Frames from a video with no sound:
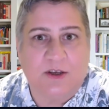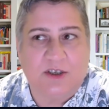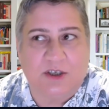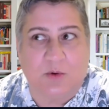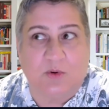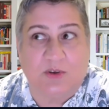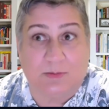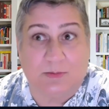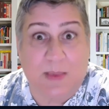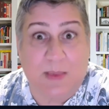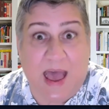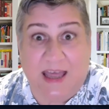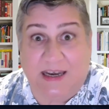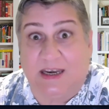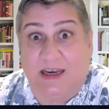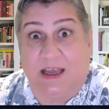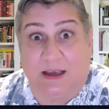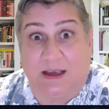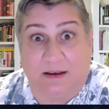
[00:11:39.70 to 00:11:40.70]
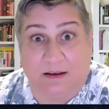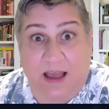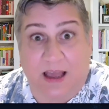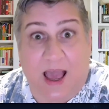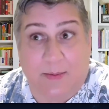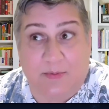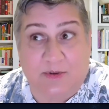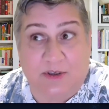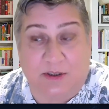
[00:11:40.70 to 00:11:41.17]
so it was maddening
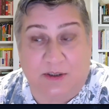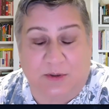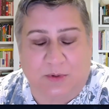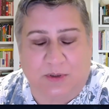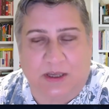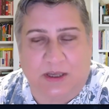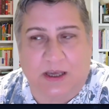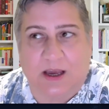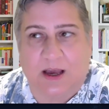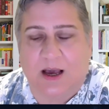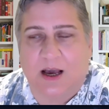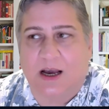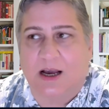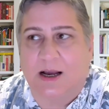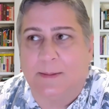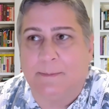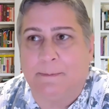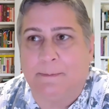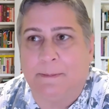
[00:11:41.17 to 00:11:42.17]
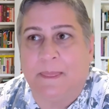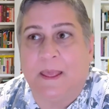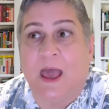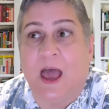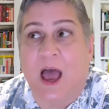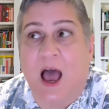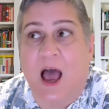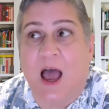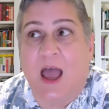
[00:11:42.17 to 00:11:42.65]
absolutely um,
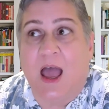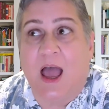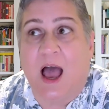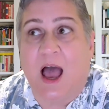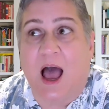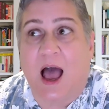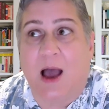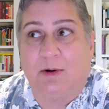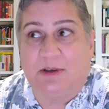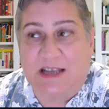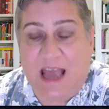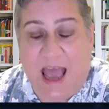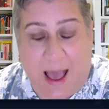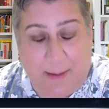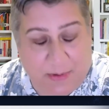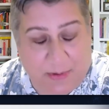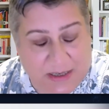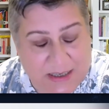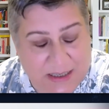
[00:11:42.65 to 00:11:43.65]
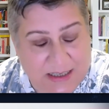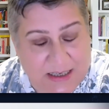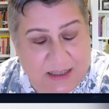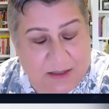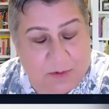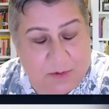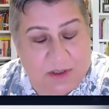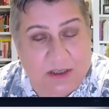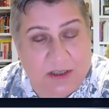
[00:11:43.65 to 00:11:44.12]
I was happy to see
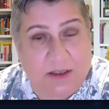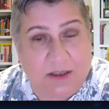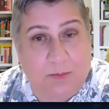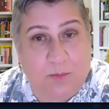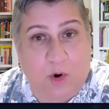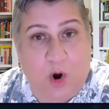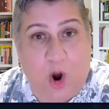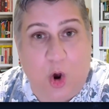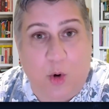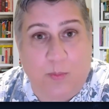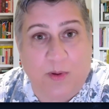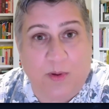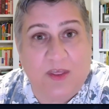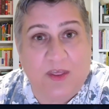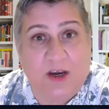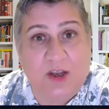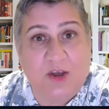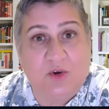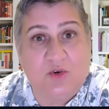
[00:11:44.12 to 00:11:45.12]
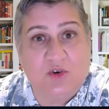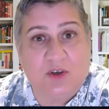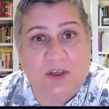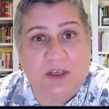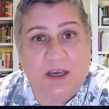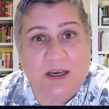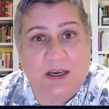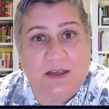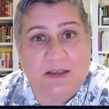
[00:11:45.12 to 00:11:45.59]
that it was a little more open than it
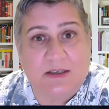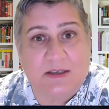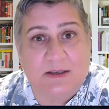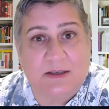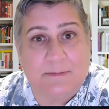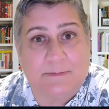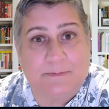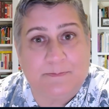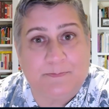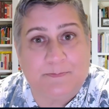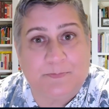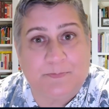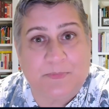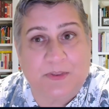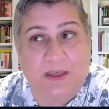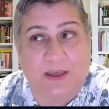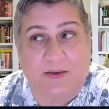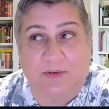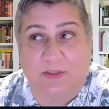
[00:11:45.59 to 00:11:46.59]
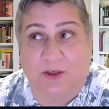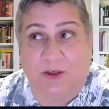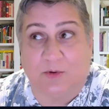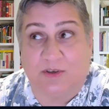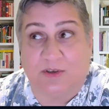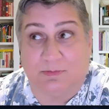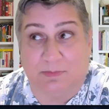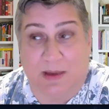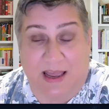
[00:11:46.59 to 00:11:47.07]
usually is, even though it
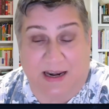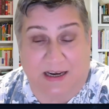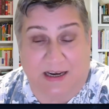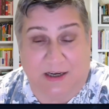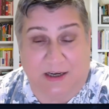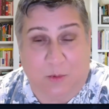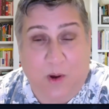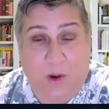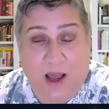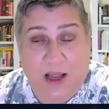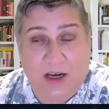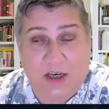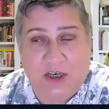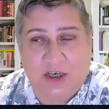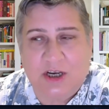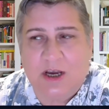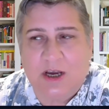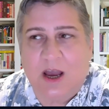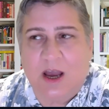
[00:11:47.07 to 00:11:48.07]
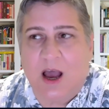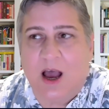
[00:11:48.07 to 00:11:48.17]
was maddening to watch.